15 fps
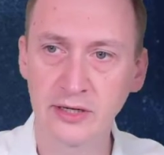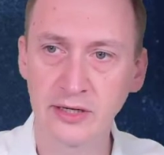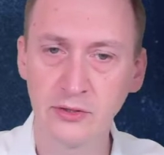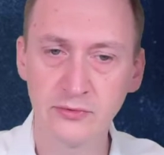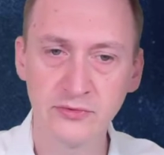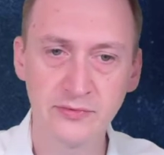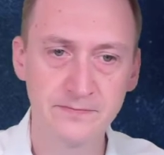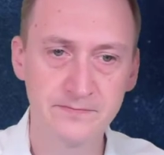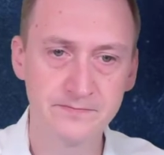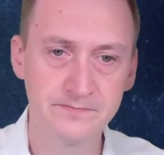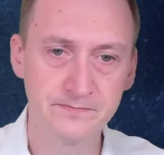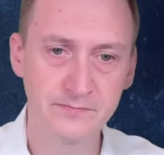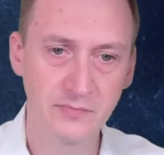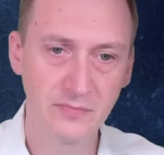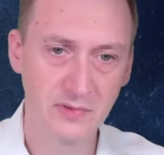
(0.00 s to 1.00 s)
out,
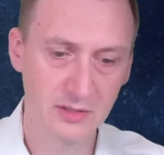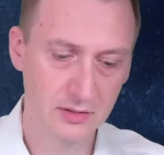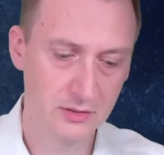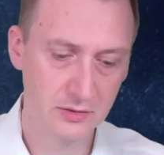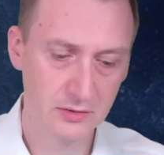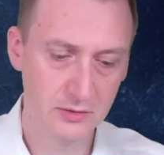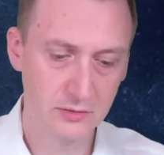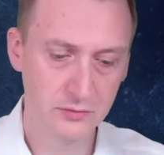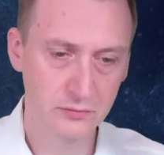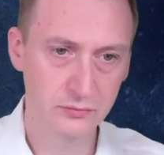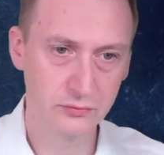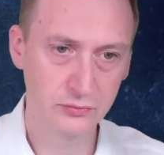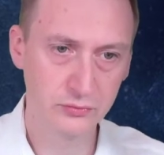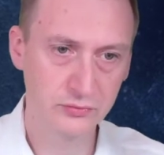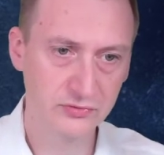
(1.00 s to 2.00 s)

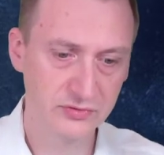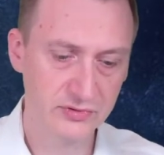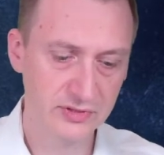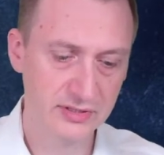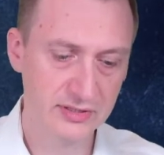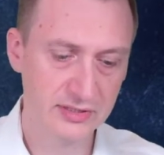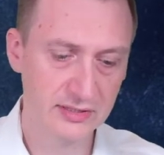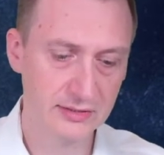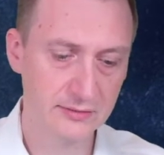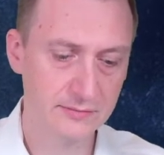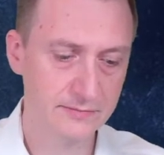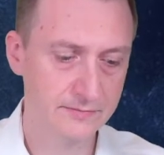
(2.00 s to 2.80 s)
root, and then